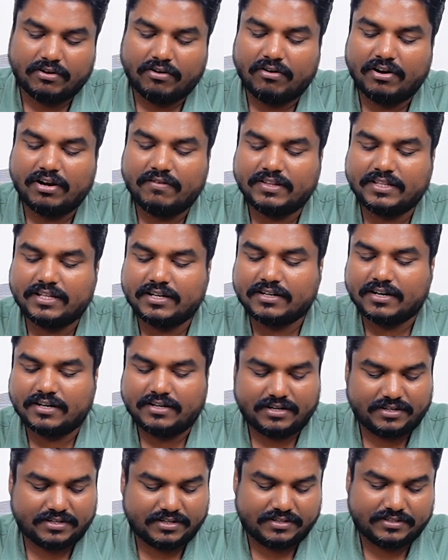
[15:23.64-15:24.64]
all weather
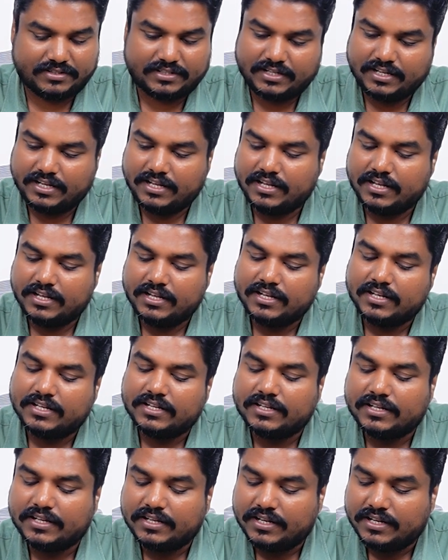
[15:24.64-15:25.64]
conditions.
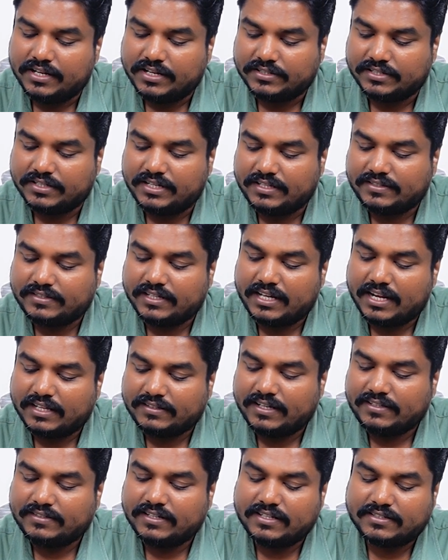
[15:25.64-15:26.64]
So, NISAR, as
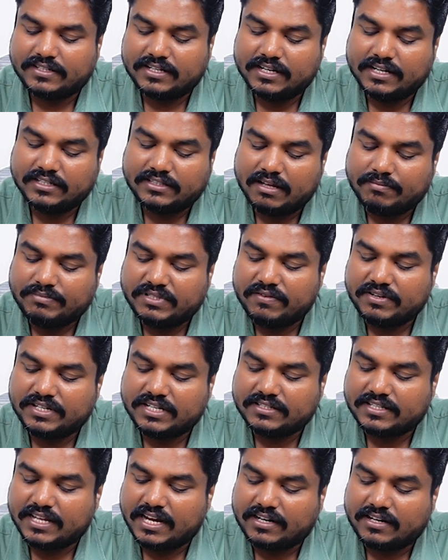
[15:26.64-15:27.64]
I said, is an Earth
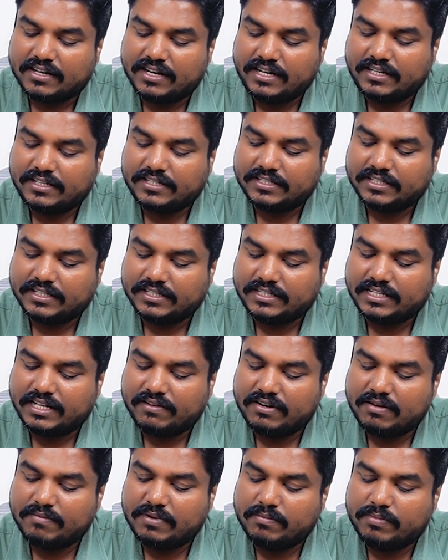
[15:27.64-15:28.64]
observation satellite
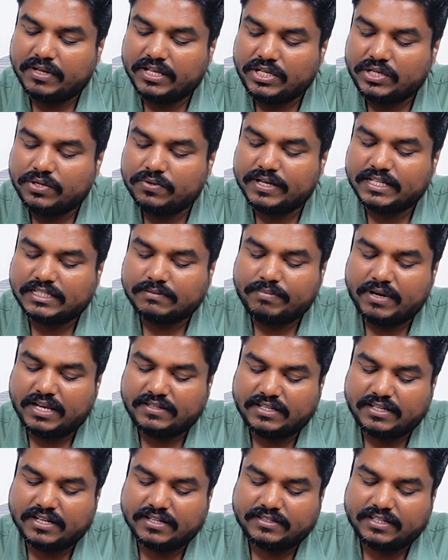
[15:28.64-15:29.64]
developed by US
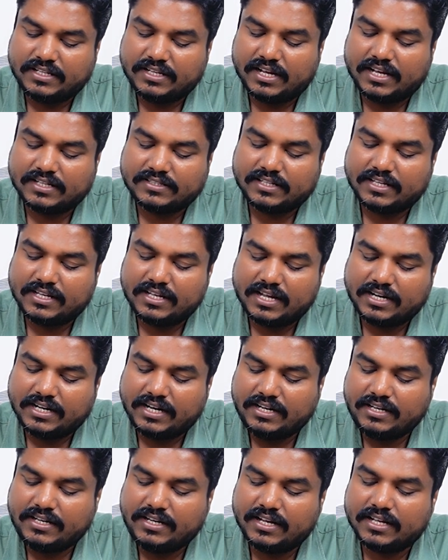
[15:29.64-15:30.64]
Space Agency NASA and
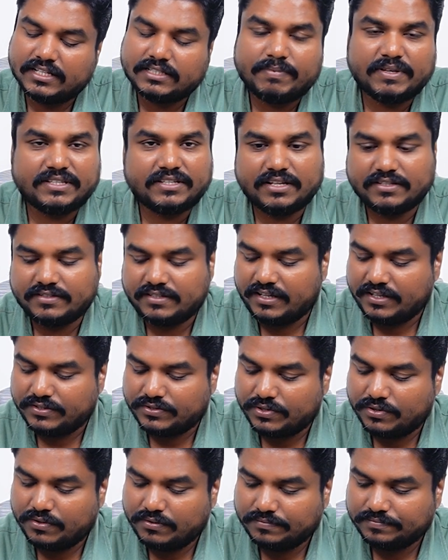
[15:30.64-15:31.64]
India Space Agency
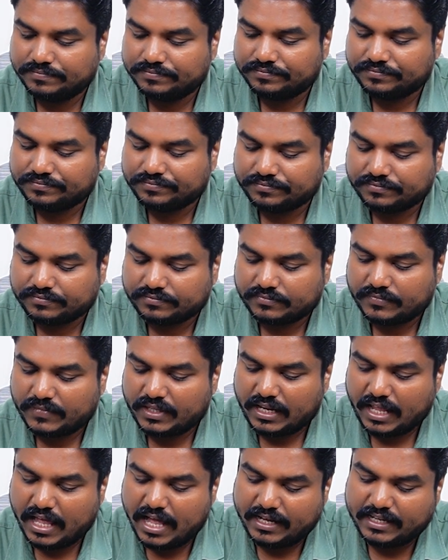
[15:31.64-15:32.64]
ISRO.
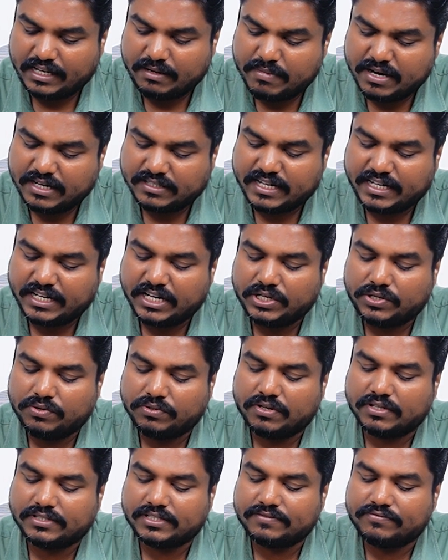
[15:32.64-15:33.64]
Agreement signed in
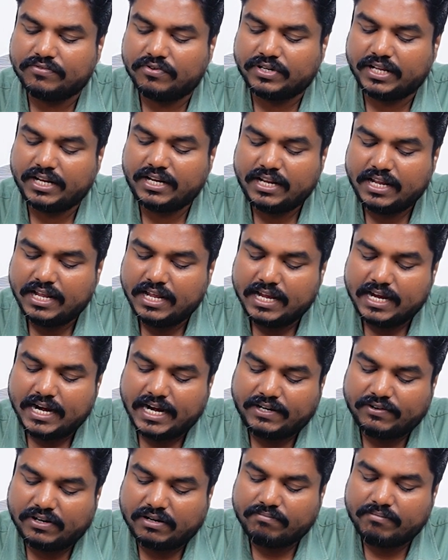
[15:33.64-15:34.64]
2014.
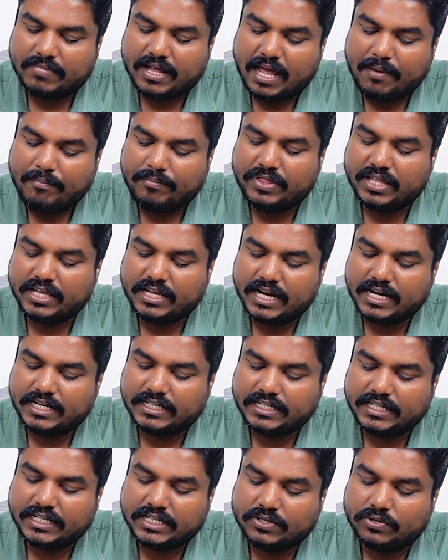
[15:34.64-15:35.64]
It will map the
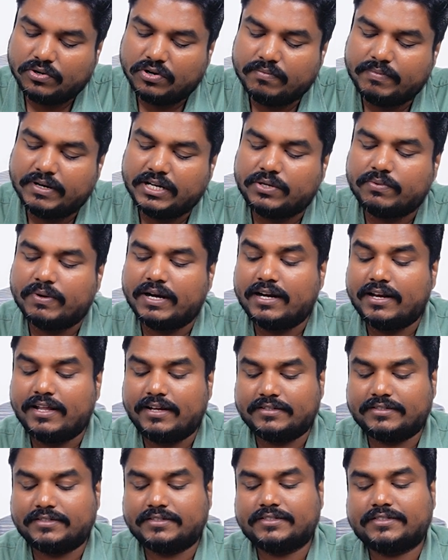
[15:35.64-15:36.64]
entire globe in 12
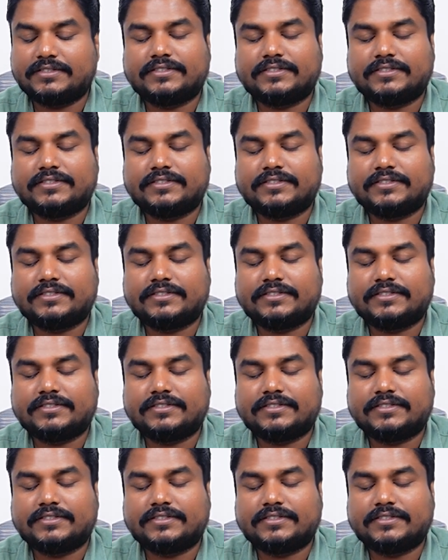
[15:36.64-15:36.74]
days.